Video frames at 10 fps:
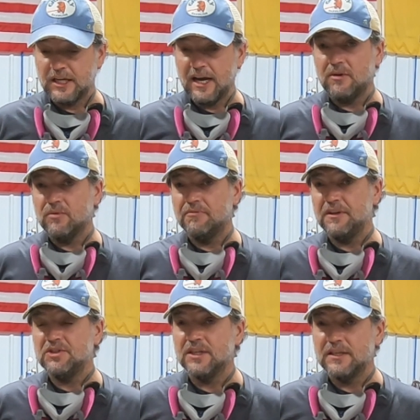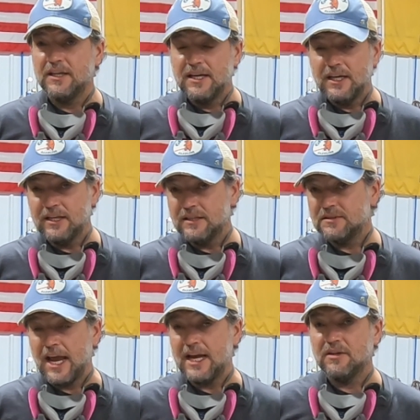How efficient it is
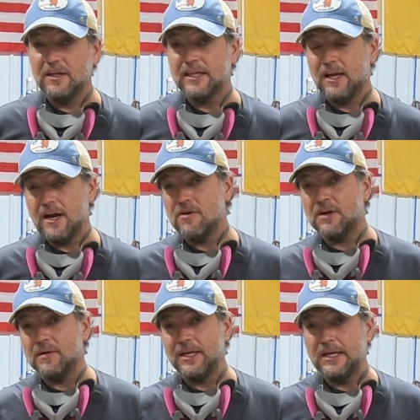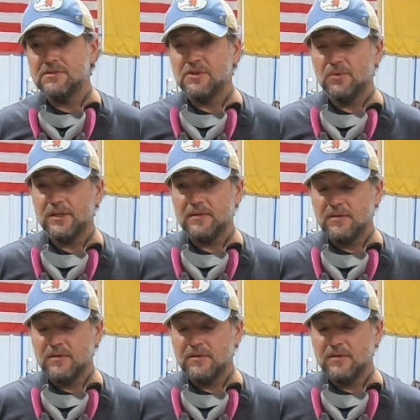handling the air coming into it